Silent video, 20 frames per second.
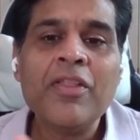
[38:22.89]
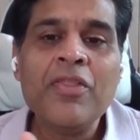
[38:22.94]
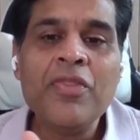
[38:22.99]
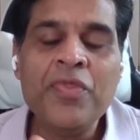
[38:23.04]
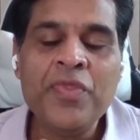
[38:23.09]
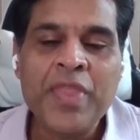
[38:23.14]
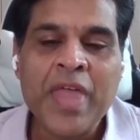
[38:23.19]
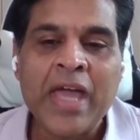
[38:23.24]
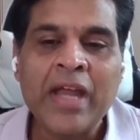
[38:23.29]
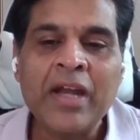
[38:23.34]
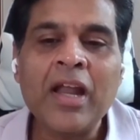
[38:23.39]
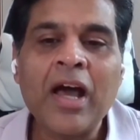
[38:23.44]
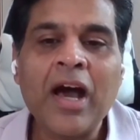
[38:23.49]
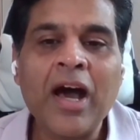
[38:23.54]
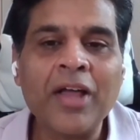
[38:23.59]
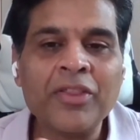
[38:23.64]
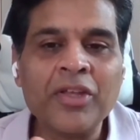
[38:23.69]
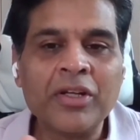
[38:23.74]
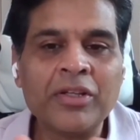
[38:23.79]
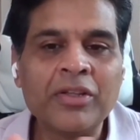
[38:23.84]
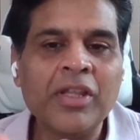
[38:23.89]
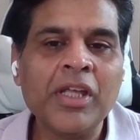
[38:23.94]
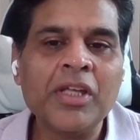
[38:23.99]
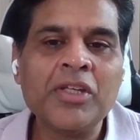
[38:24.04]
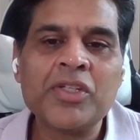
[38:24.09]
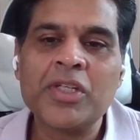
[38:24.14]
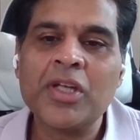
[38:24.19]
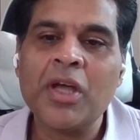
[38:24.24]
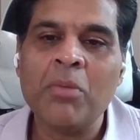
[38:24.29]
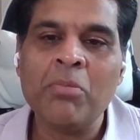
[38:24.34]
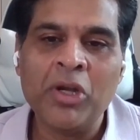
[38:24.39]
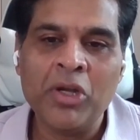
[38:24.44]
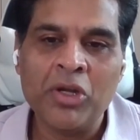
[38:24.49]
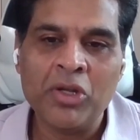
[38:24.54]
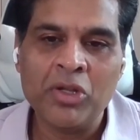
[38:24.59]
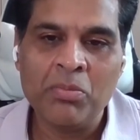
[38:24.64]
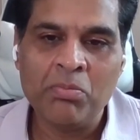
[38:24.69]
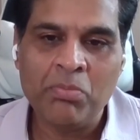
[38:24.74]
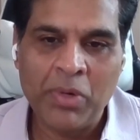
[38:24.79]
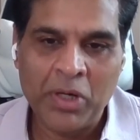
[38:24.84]
then other things come
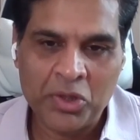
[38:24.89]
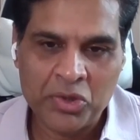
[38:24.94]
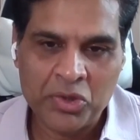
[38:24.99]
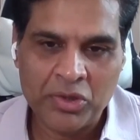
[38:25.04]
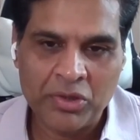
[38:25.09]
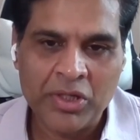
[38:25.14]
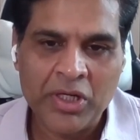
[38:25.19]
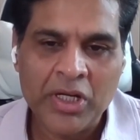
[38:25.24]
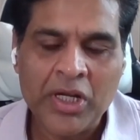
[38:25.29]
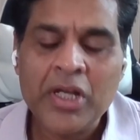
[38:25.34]
into the picture.